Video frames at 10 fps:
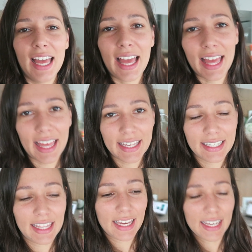
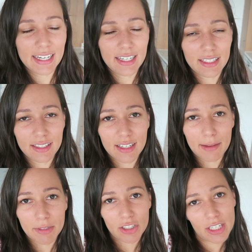And then it's
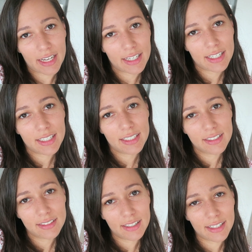time to check
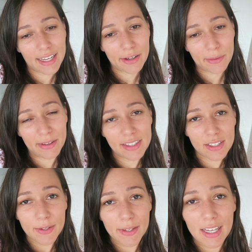how it's
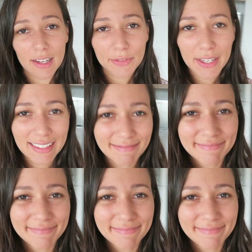going halfway.